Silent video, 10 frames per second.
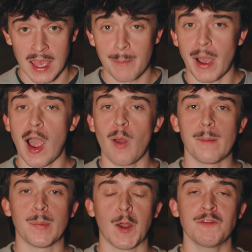about how
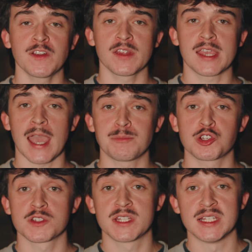it perfectly
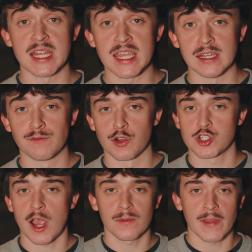captures the need for
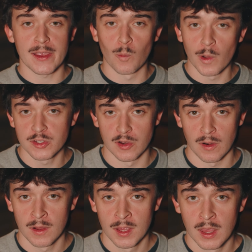childlike
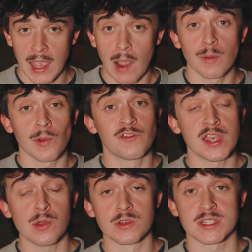wonder, how it
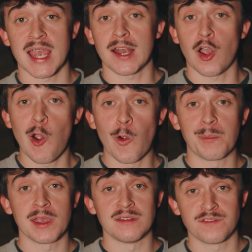reveals that hope
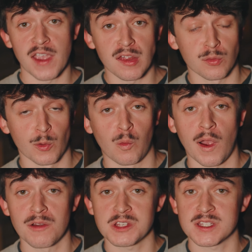and faith
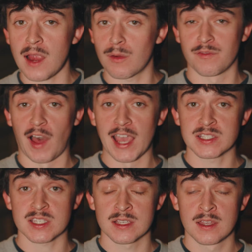requires
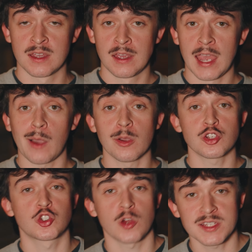sacrifice, how it
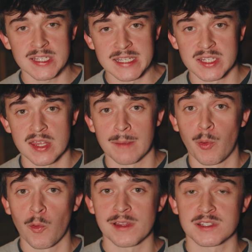stresses the
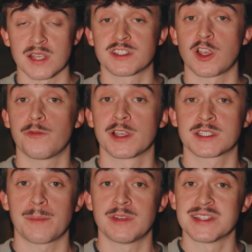importance of
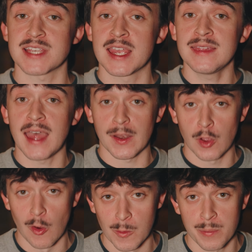self-acceptance in that
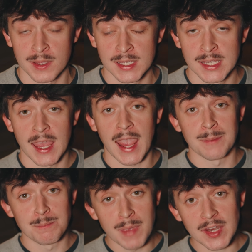hope,
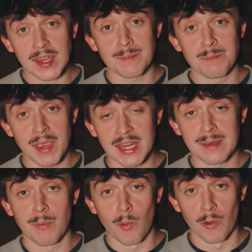and many,
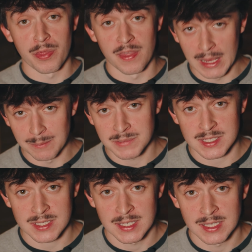many more
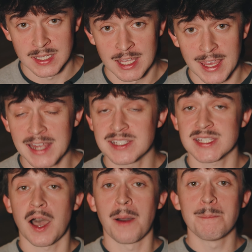themes.
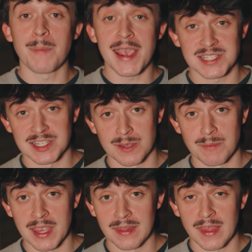It's amazing to
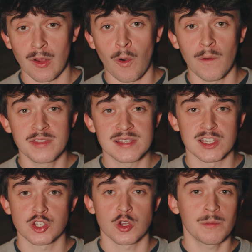me that all of these
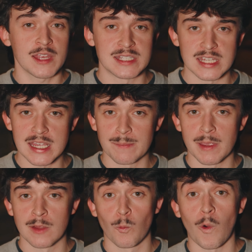extremely deep
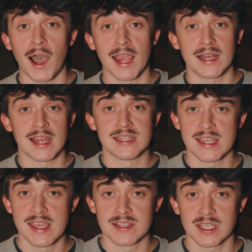and wide
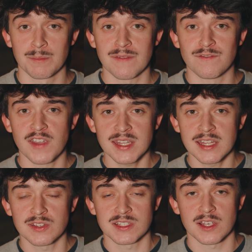ideas can be fit
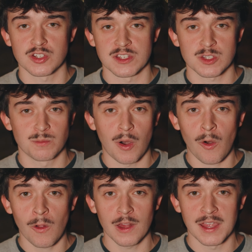into such a
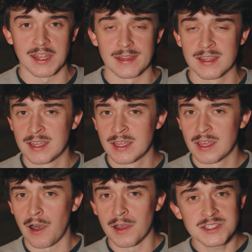small and
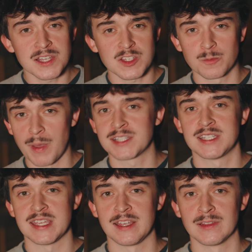
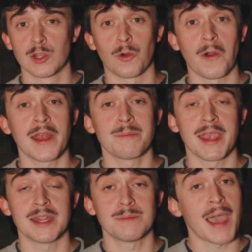unsuspecting little
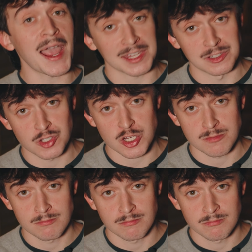animated package.
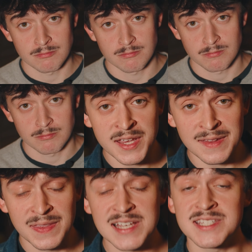
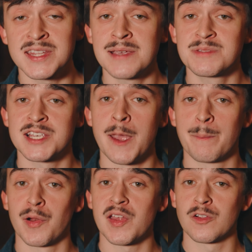Honestly, these themes hit
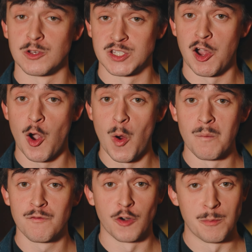pretty close to
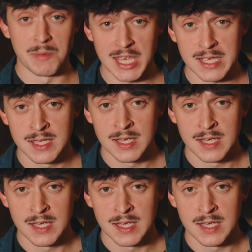home for me,